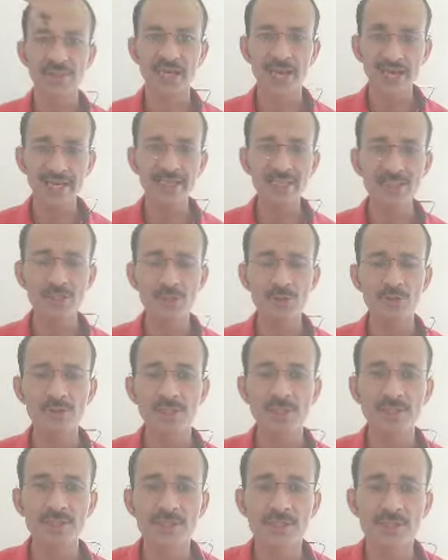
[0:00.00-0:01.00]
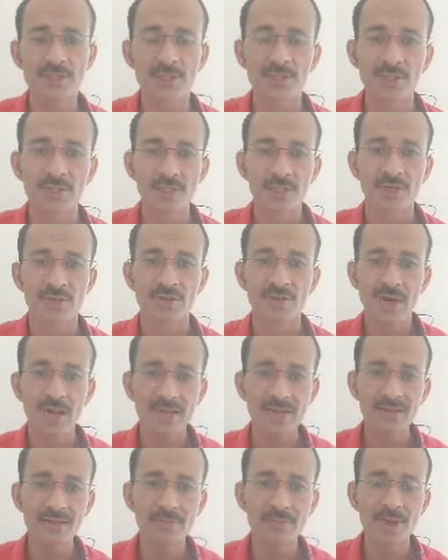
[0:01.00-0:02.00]
Thanks to this
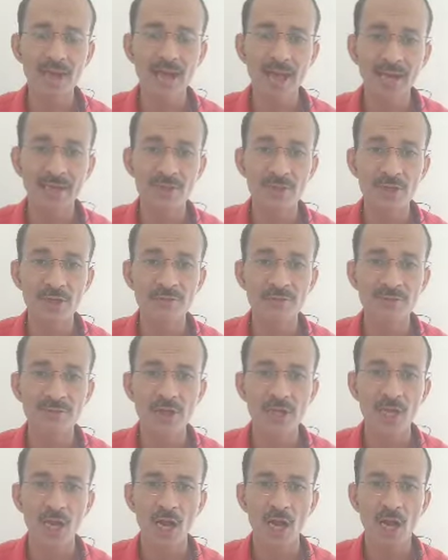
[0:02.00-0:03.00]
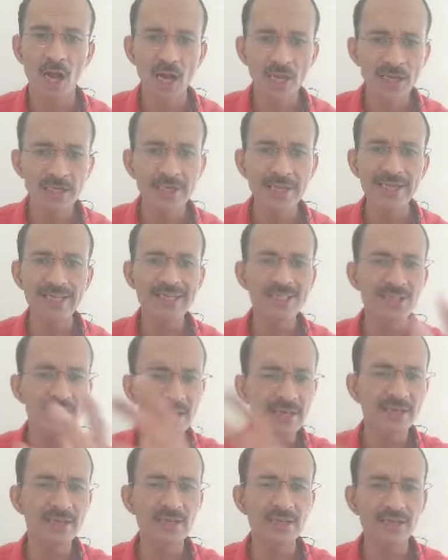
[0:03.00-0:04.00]
random act of
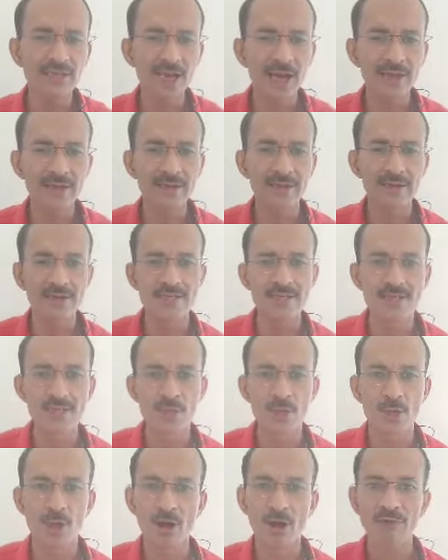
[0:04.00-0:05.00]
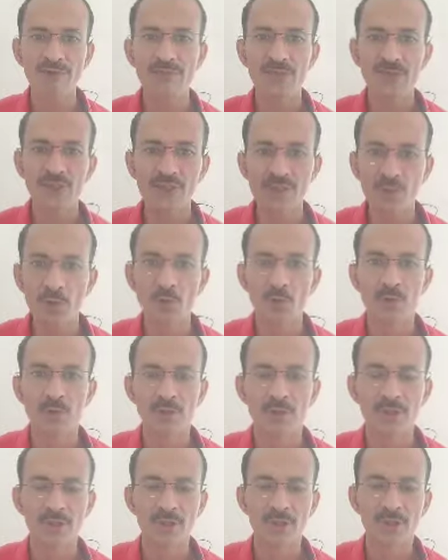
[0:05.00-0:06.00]
unintended kindness of the
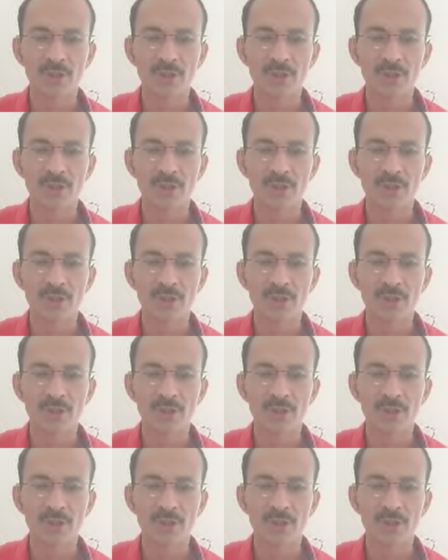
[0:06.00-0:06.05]
crow